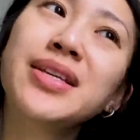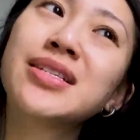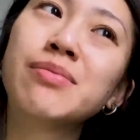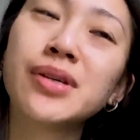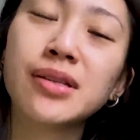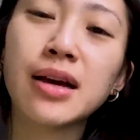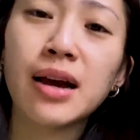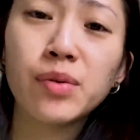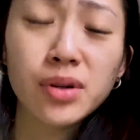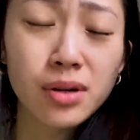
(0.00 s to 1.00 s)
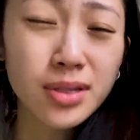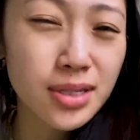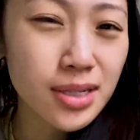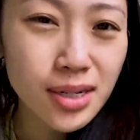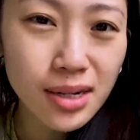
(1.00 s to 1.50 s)
it's something that I would
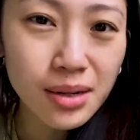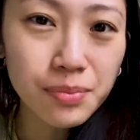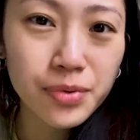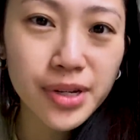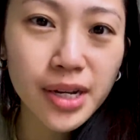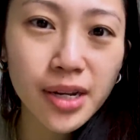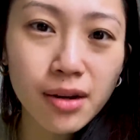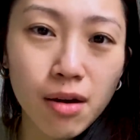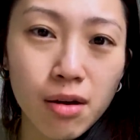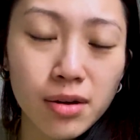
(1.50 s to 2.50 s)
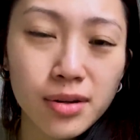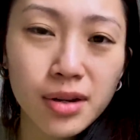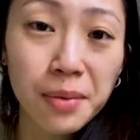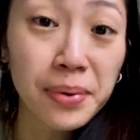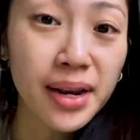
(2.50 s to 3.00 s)
consider bringing on
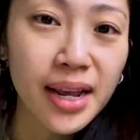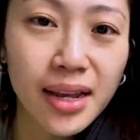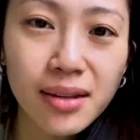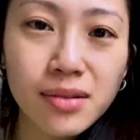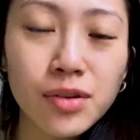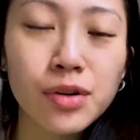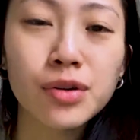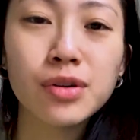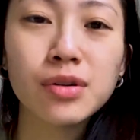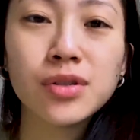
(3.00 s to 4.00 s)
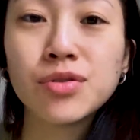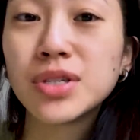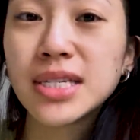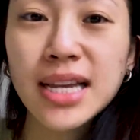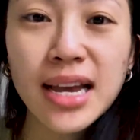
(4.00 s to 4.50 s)
a plane or to
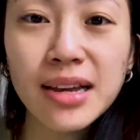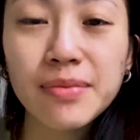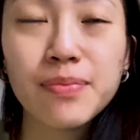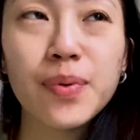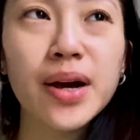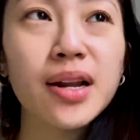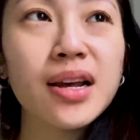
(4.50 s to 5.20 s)
set, but